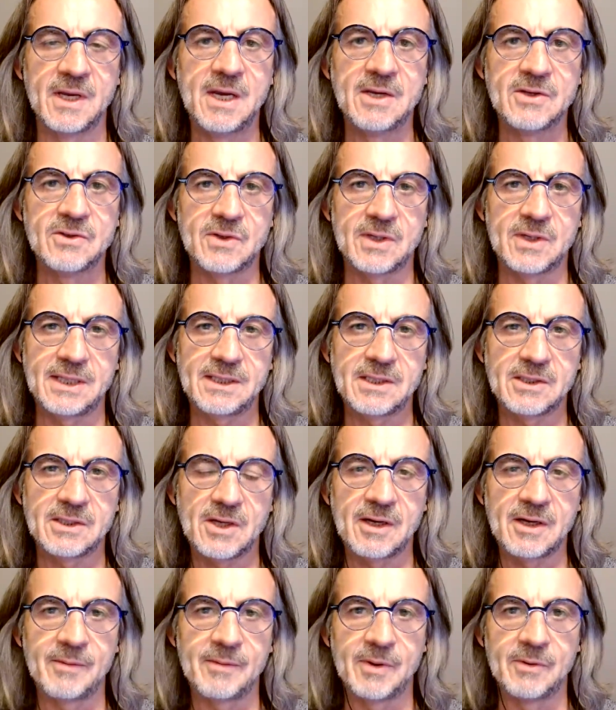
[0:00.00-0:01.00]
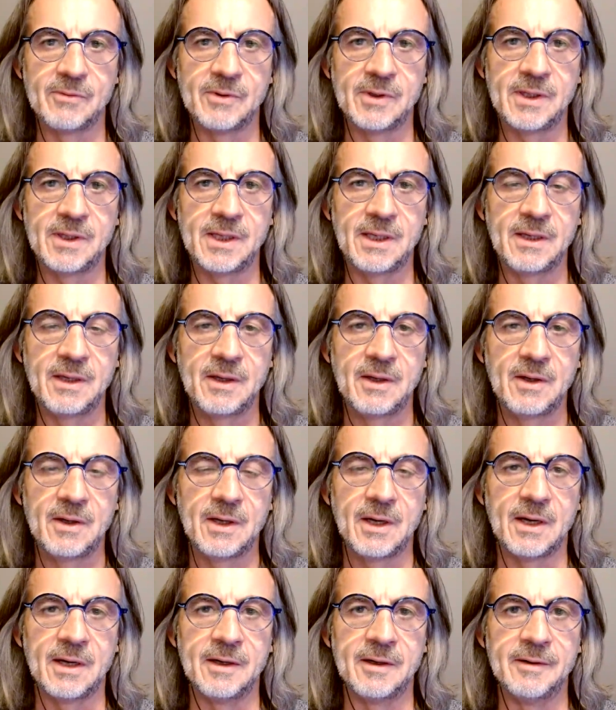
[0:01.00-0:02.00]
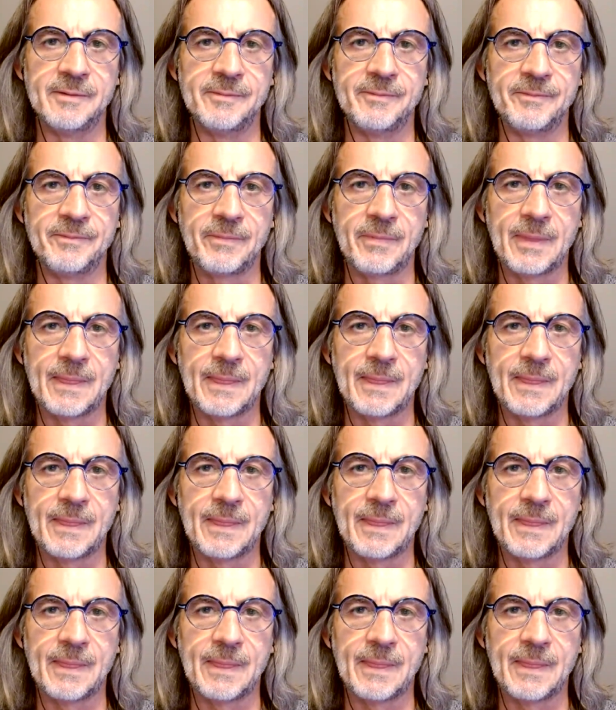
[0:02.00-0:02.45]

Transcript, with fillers: So I'd like to talk about really um,